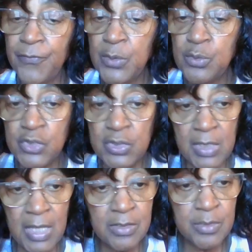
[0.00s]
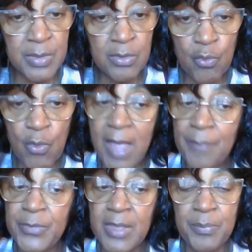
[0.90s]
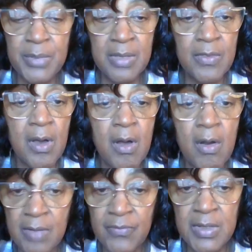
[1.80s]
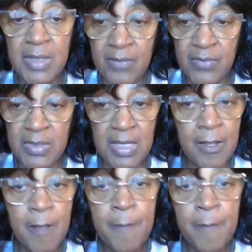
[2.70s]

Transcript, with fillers: future has been wrapped up in the Ark of the Covenant.